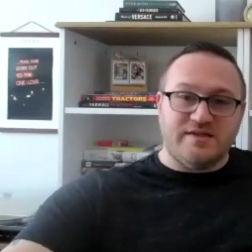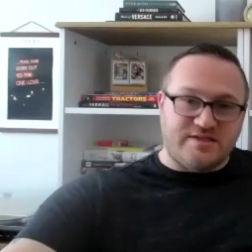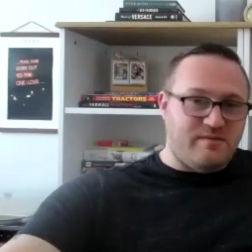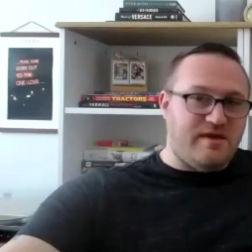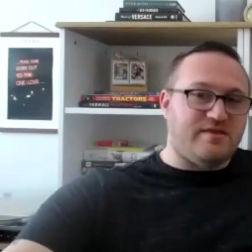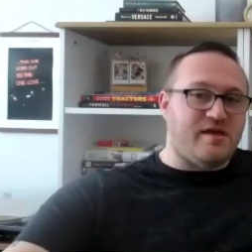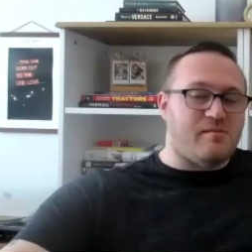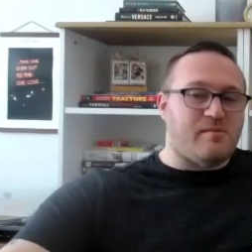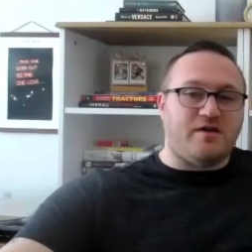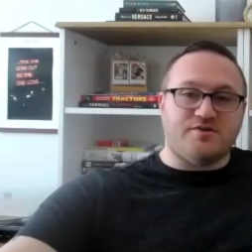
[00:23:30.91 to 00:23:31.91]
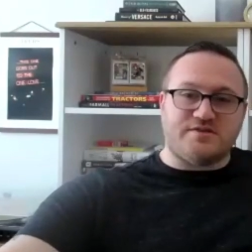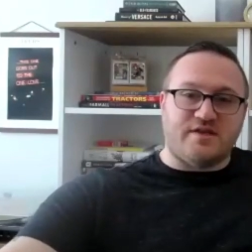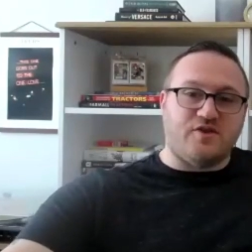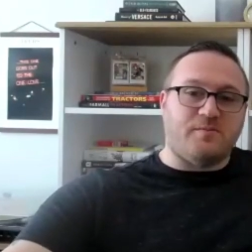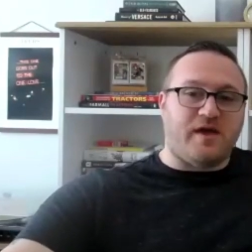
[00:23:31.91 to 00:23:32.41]
to meet them,
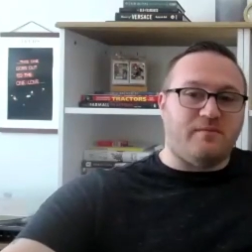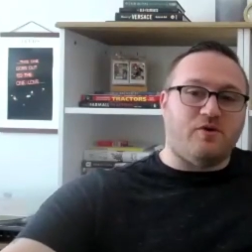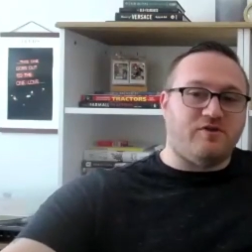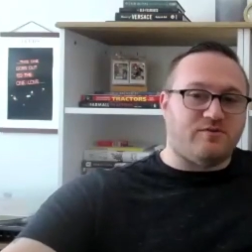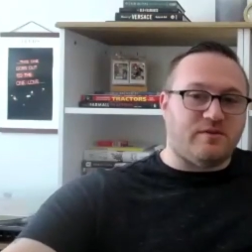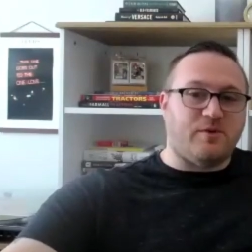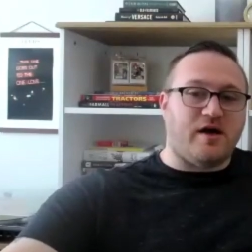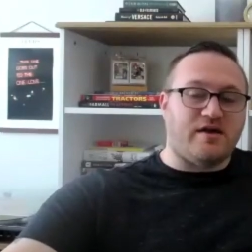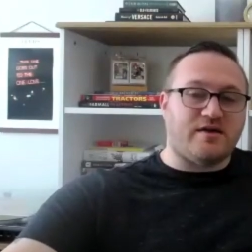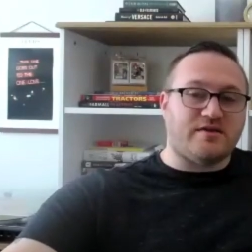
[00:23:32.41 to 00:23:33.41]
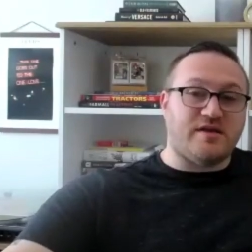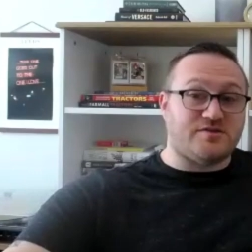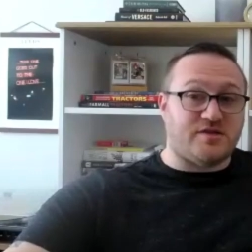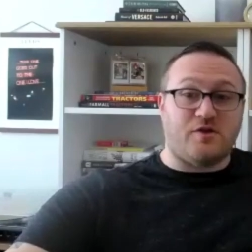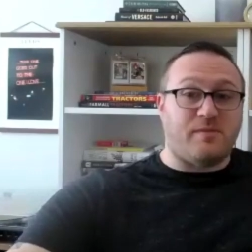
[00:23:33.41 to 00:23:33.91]
understand their pain points with the product,
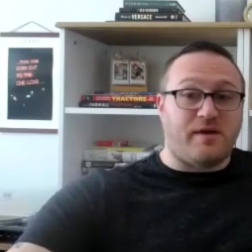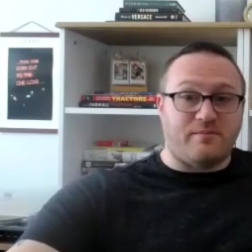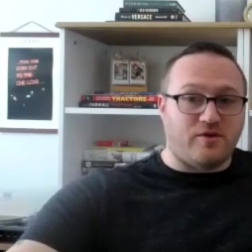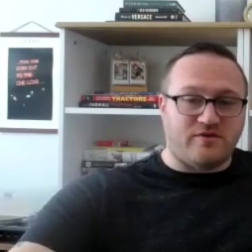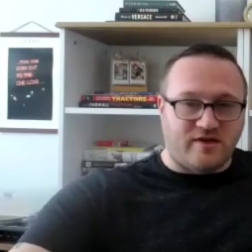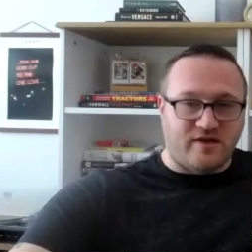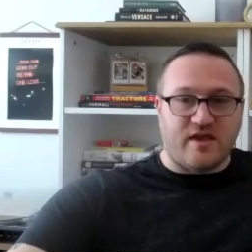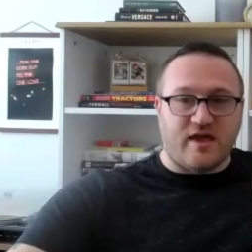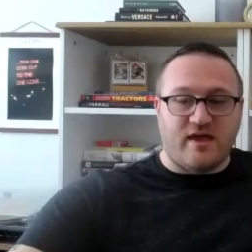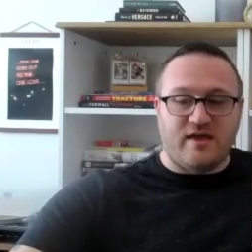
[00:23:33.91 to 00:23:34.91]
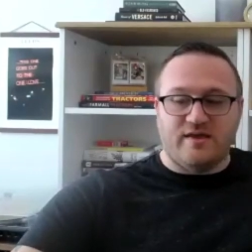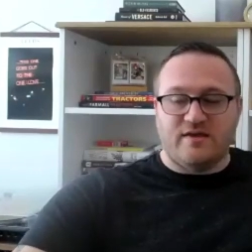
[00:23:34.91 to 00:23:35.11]
understand their pain points day to day.